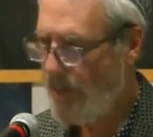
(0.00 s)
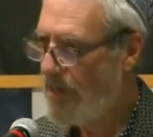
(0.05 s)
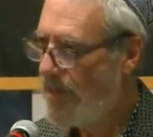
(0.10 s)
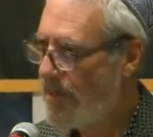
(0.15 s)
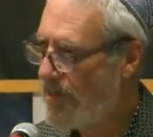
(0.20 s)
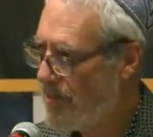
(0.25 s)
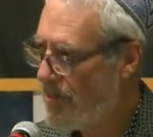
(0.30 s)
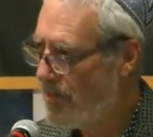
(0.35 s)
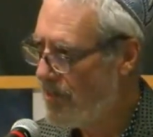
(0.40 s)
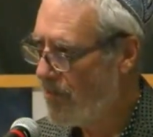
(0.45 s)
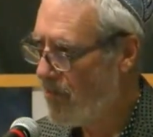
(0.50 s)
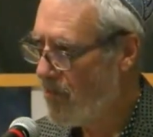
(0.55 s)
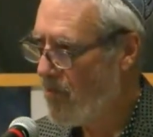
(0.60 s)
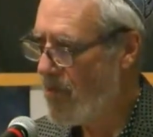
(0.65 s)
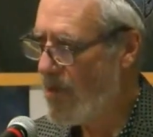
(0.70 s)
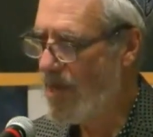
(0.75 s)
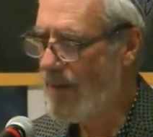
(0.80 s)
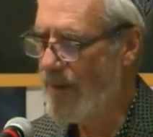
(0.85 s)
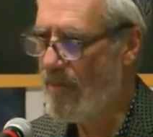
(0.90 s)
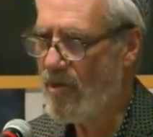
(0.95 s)
in a
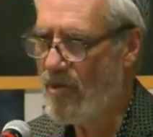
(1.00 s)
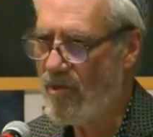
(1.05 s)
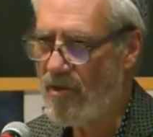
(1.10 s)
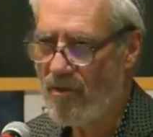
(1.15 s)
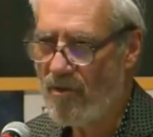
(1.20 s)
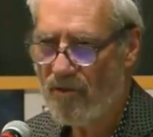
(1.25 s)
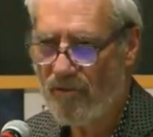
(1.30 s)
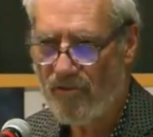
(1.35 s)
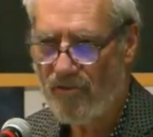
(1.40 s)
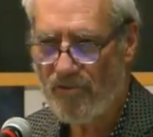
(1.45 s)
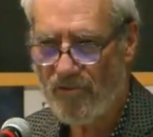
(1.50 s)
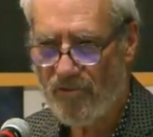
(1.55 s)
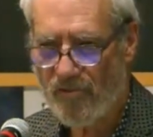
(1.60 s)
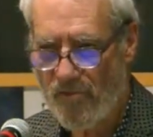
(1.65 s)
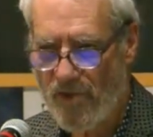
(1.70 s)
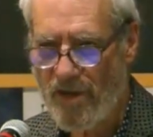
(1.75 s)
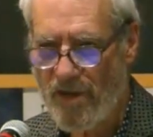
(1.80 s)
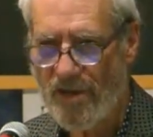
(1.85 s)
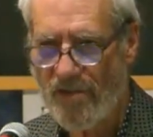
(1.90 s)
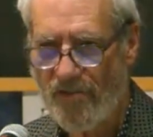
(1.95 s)
grammar
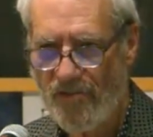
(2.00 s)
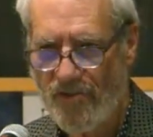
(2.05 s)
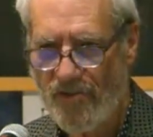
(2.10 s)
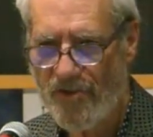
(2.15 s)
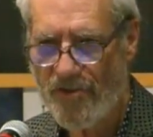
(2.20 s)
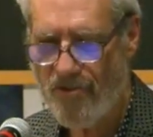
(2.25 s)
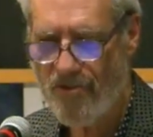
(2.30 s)
strange to your